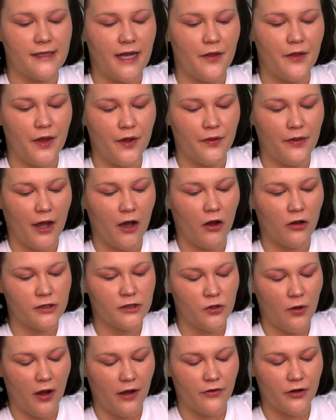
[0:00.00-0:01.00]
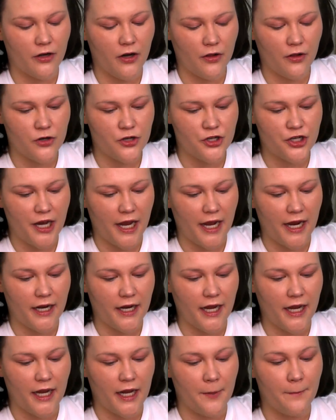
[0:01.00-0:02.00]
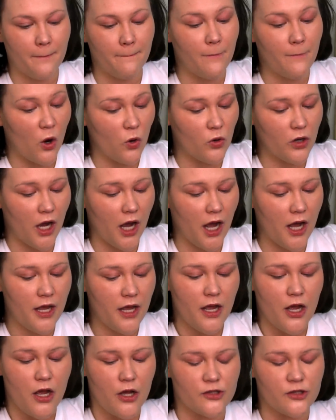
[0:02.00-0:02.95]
I think they also have another shade in Mocha.